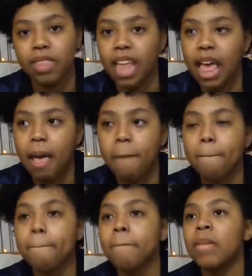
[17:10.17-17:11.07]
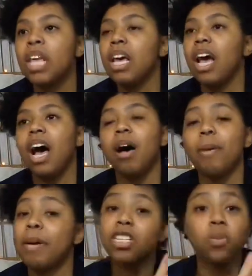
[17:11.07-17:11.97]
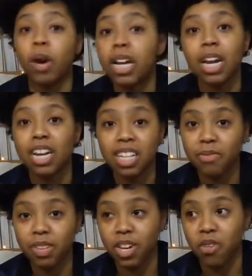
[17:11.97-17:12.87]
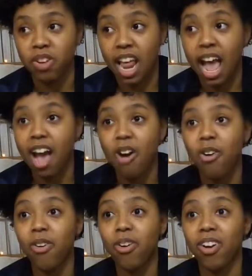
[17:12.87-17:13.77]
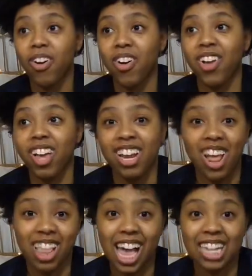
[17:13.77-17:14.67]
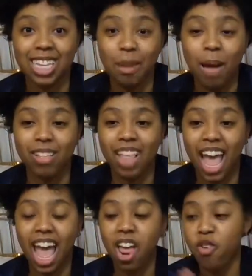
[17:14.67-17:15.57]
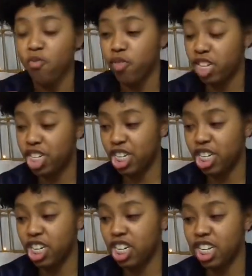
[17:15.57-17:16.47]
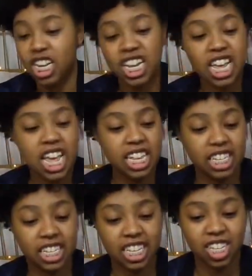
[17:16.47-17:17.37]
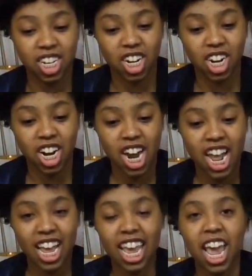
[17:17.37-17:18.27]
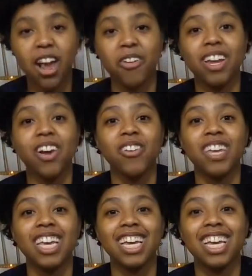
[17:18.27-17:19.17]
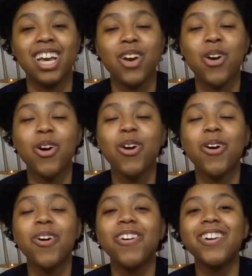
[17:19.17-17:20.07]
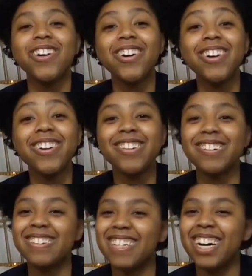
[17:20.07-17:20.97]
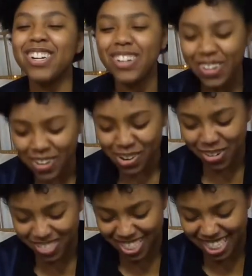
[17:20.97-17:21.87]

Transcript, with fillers: with them um, i'm actually working on that video now you know all i gotta say about that richard his sister karaoke ooh oh,